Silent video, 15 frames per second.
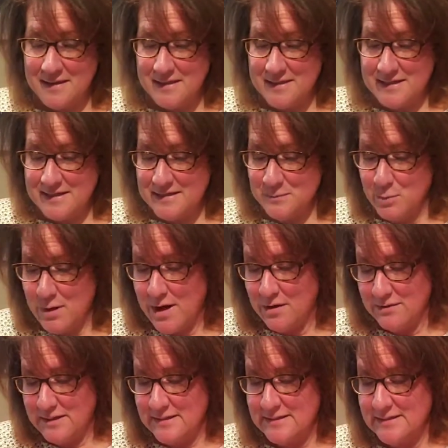These
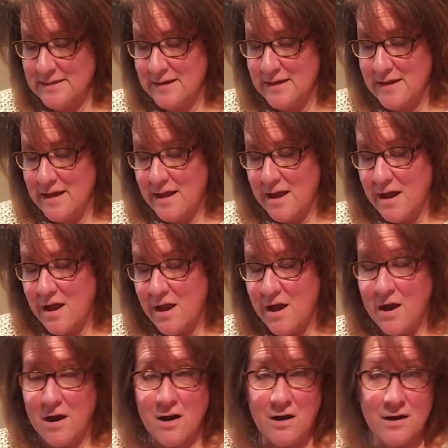brownies
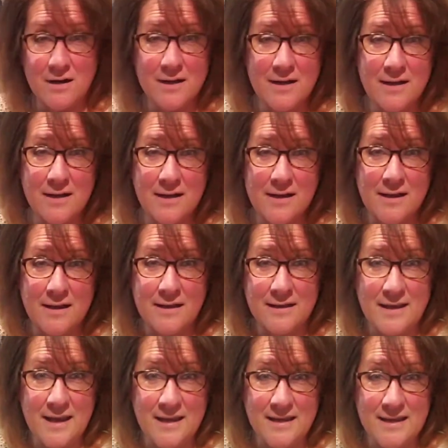are
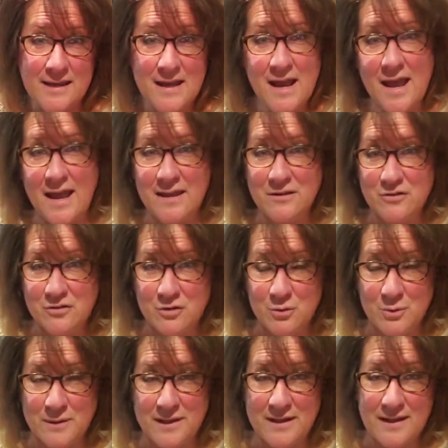cakey and
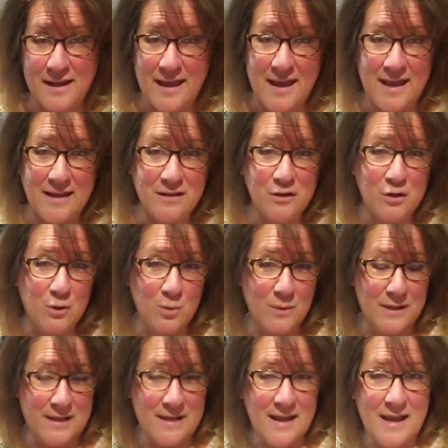chewy and
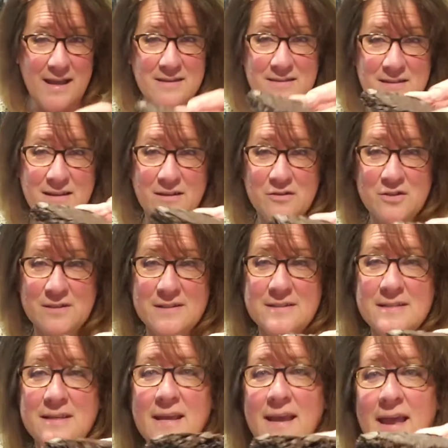gooey and delicious
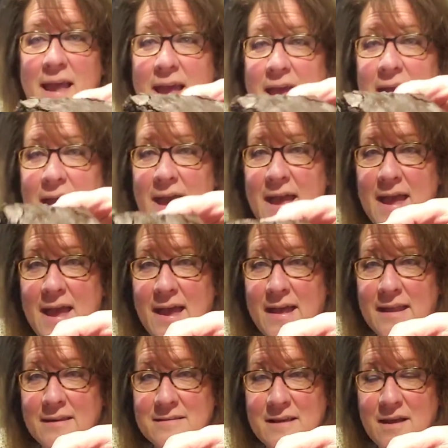
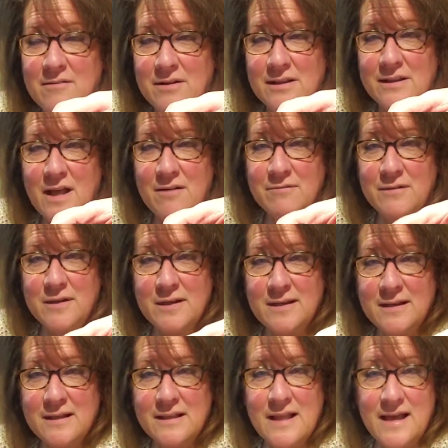and have a
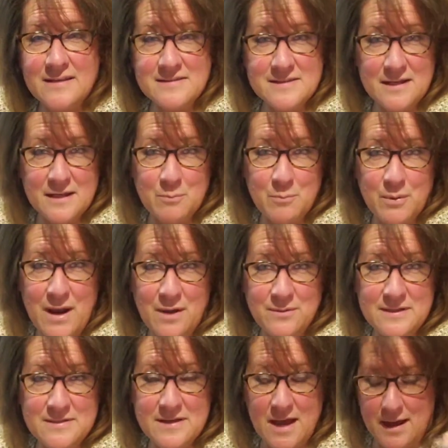lovely classic
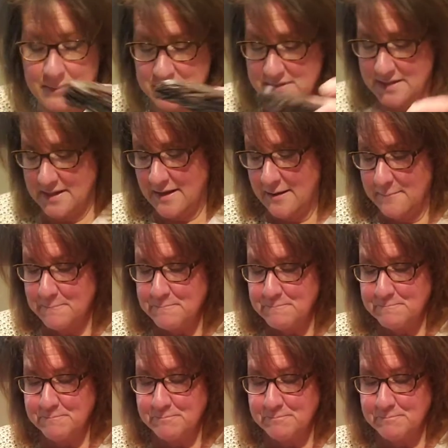brownie top to them.